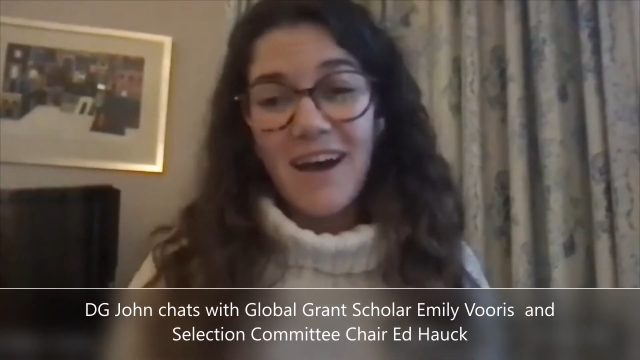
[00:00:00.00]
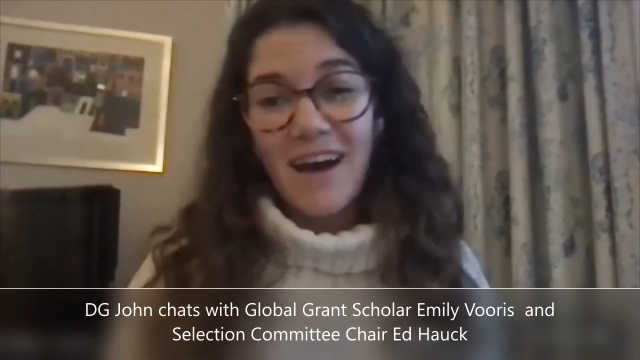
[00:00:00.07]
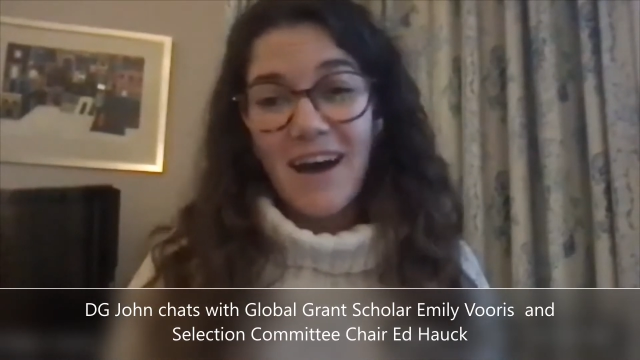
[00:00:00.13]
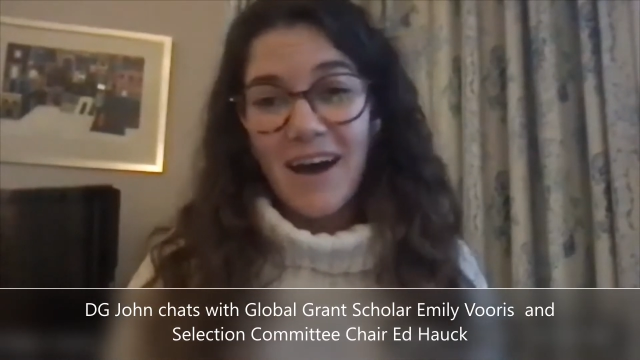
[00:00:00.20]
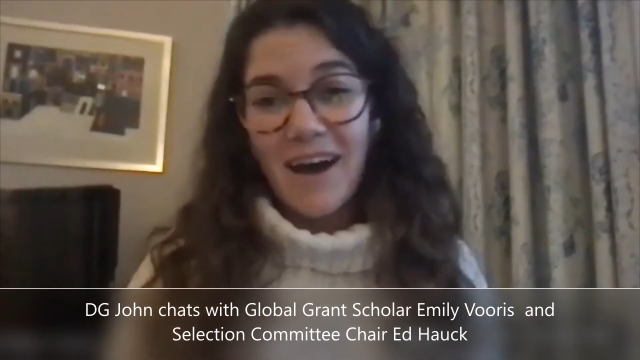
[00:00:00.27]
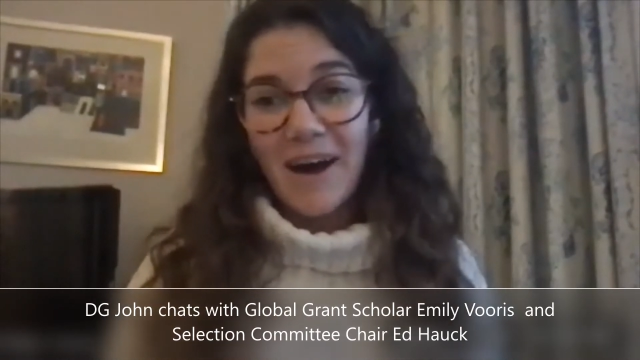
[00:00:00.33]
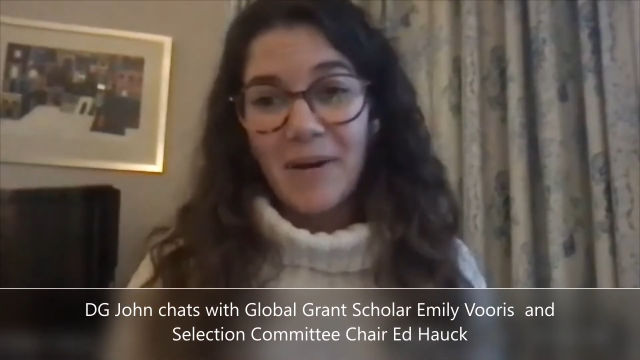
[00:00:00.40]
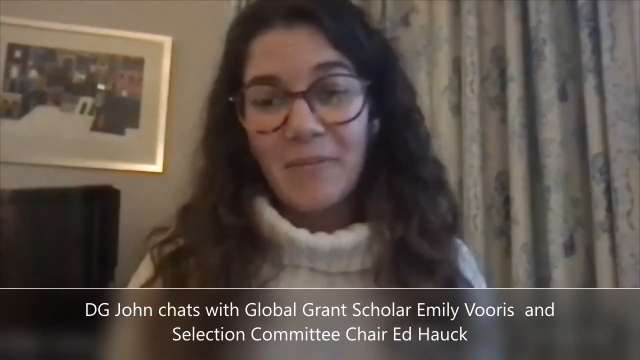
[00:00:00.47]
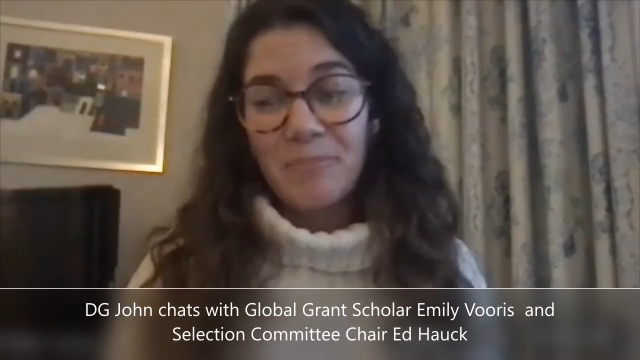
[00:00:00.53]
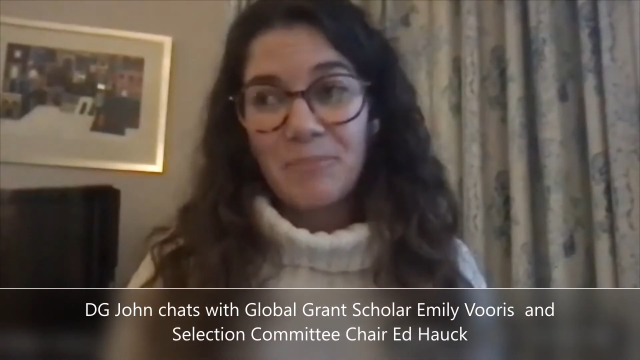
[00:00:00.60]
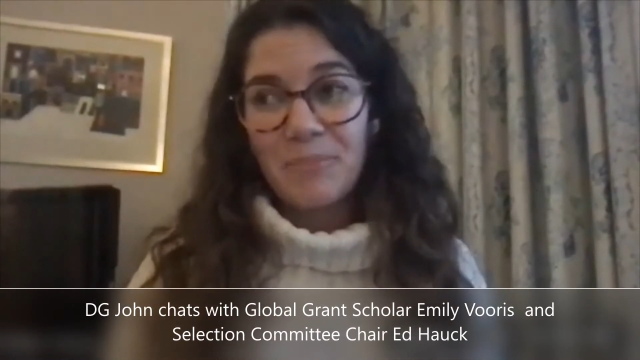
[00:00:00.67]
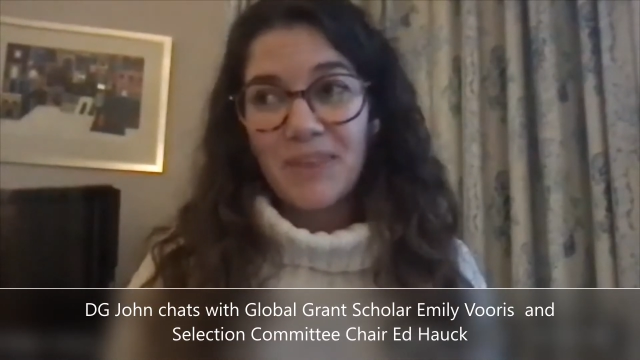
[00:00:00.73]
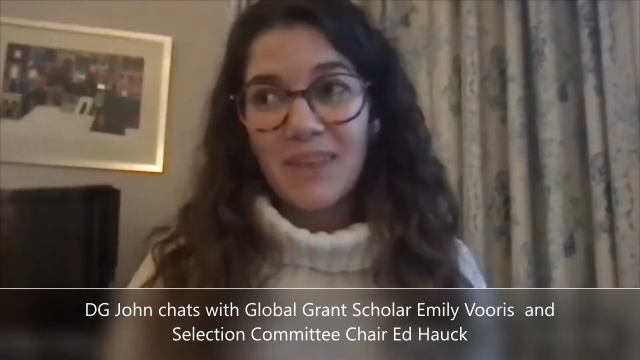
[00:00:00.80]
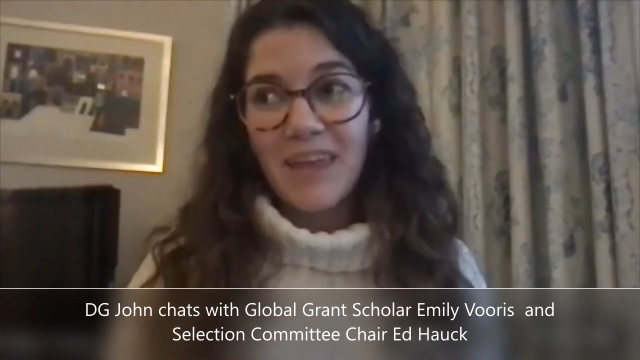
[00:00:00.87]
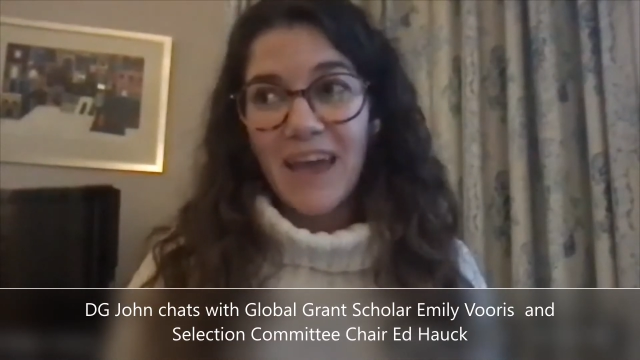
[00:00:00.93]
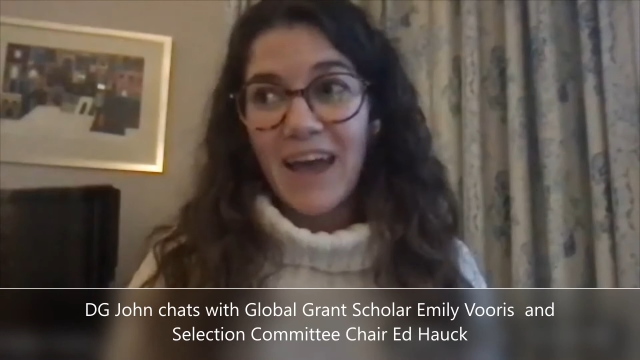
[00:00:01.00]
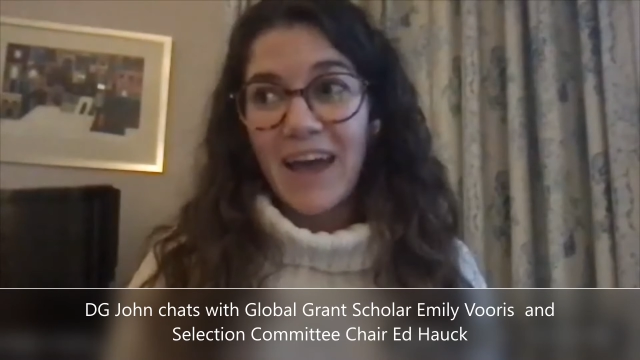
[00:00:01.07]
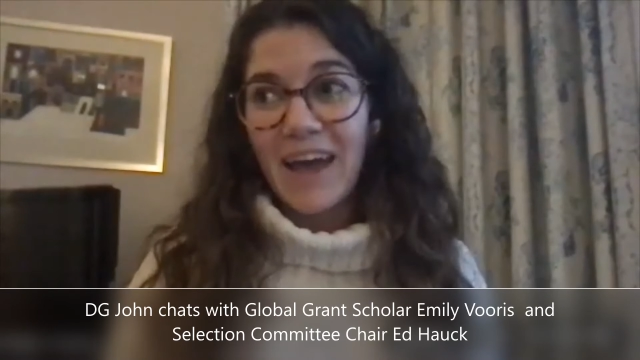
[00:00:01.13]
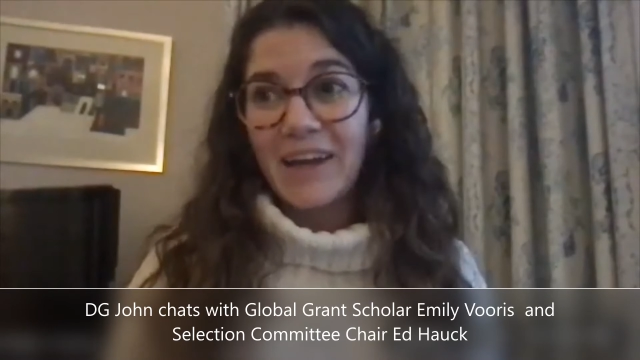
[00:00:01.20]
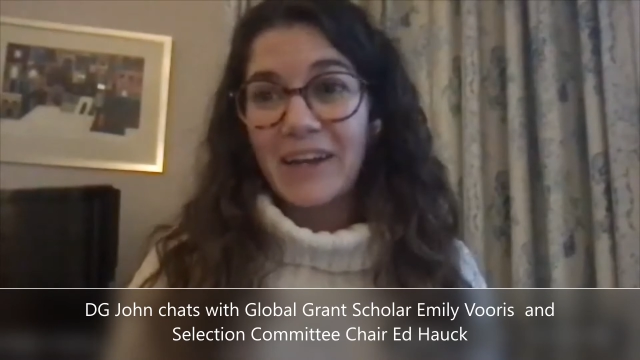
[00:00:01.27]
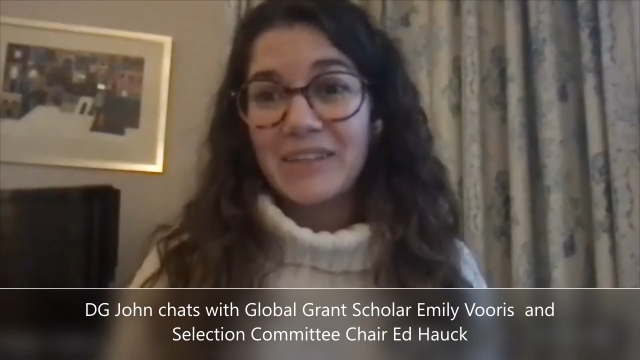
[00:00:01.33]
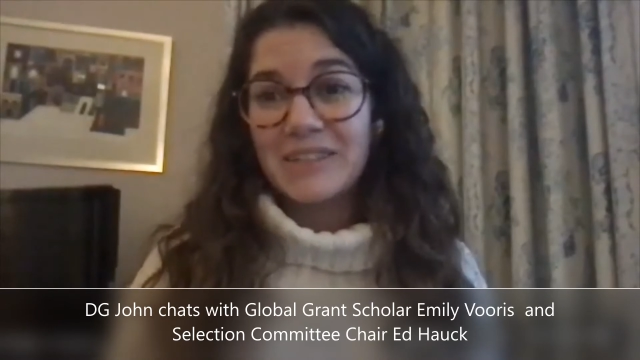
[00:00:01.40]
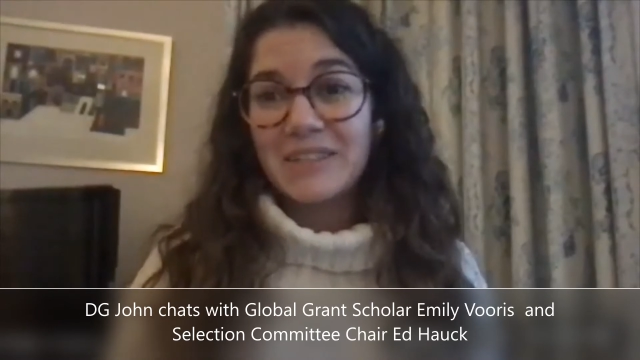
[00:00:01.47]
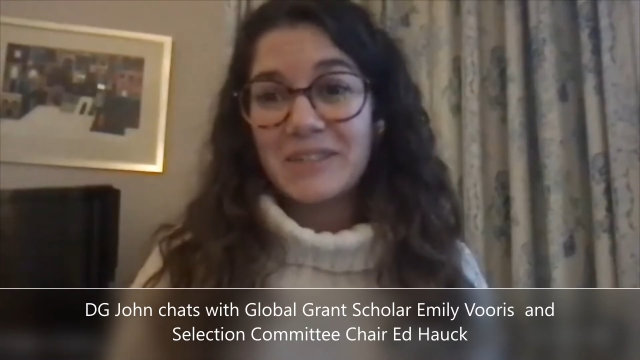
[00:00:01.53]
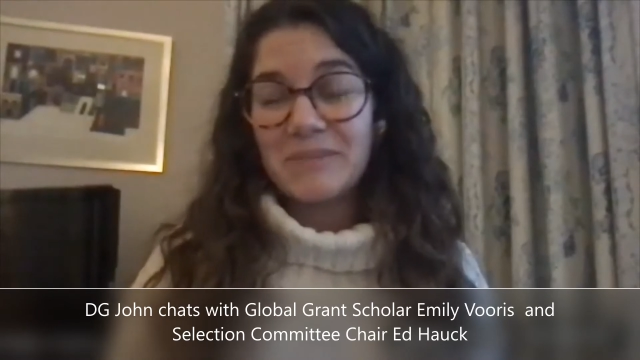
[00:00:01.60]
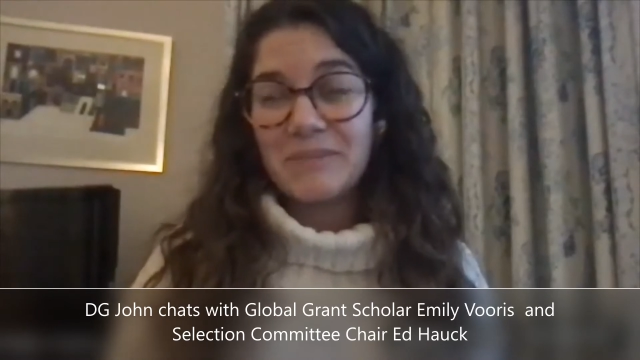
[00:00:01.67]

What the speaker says: And